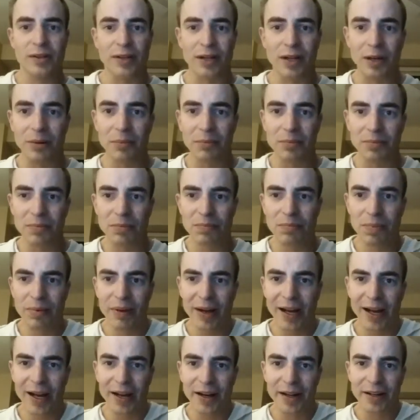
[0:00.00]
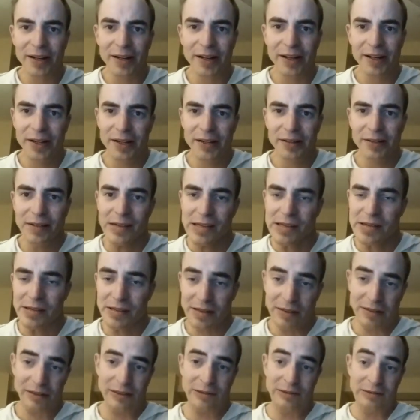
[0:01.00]
I'm adding in.
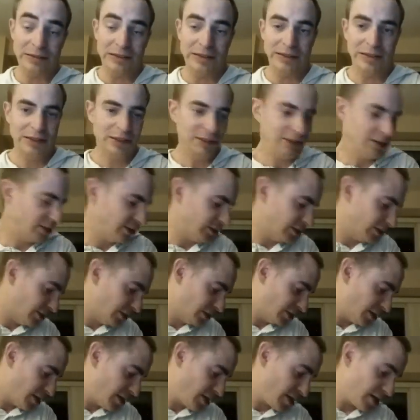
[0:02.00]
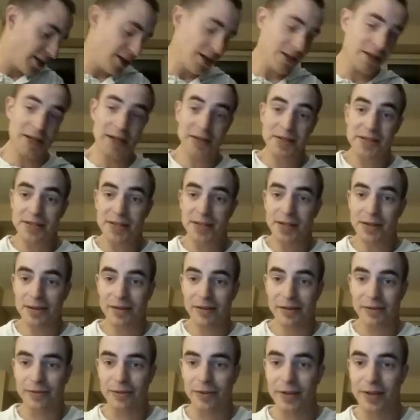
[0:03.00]
So, yeah, that's it
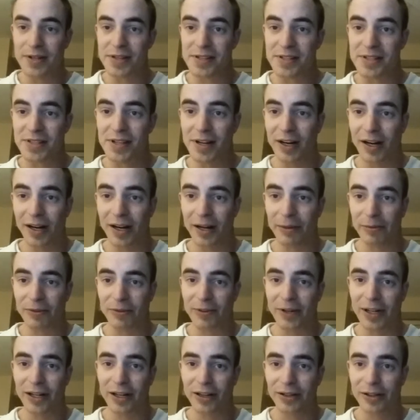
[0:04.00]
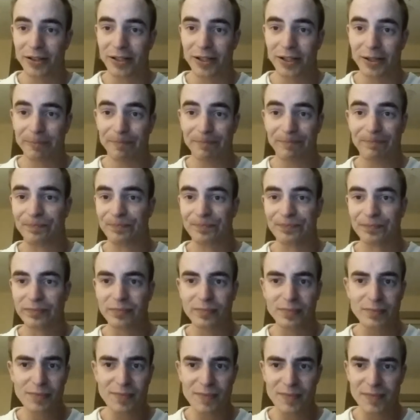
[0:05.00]
for this time around.
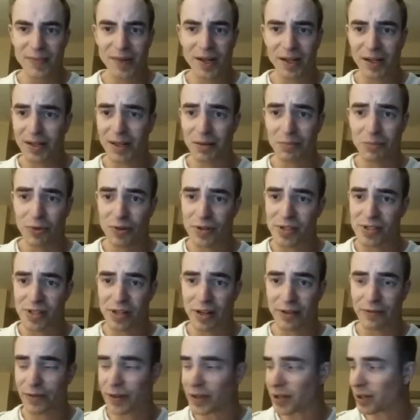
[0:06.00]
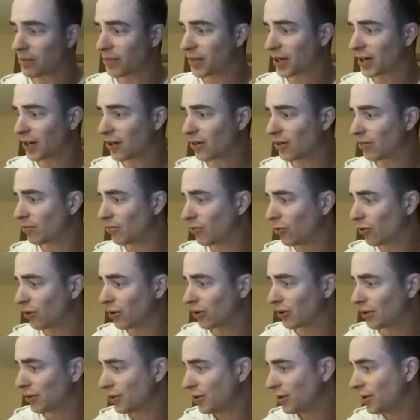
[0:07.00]
I got more stuff in the mail,
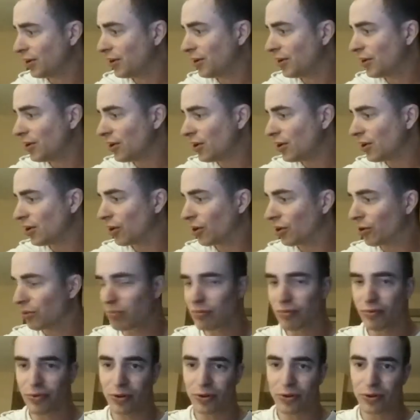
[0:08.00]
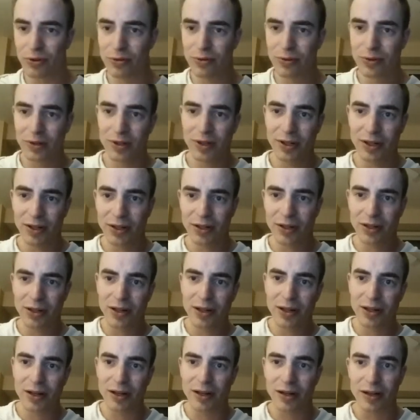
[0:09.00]
more homebrew
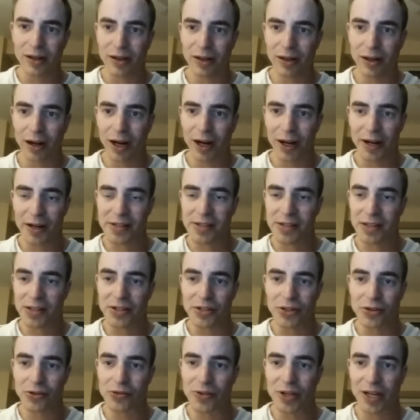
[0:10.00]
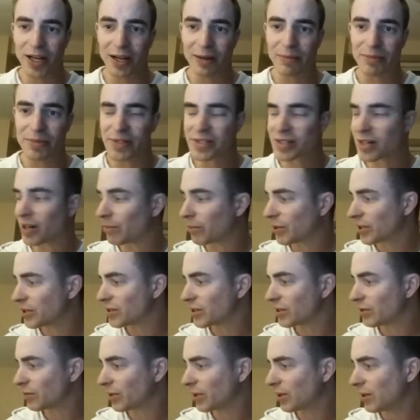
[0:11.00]
Odyssey 2 games coming
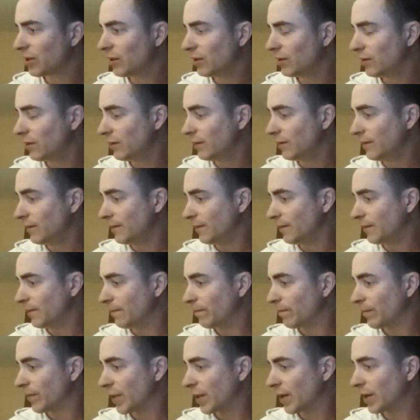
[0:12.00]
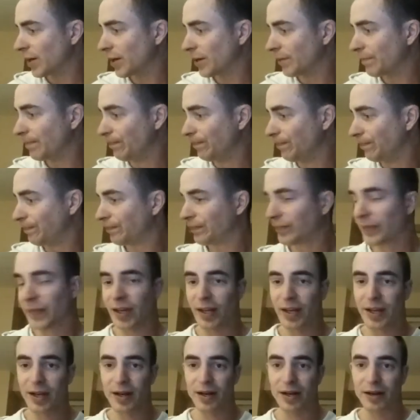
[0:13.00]
to me. And,
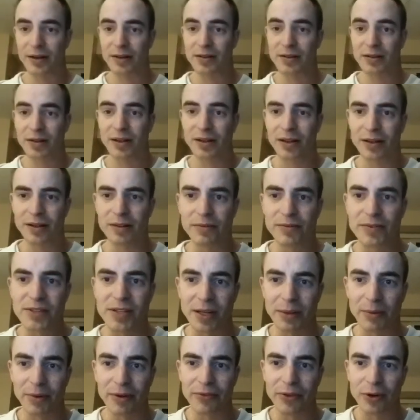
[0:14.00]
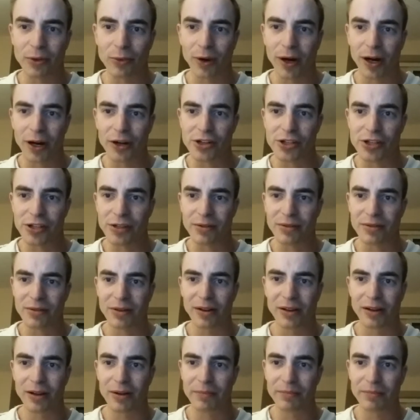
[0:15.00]
yeah, and Tim, if you're watching,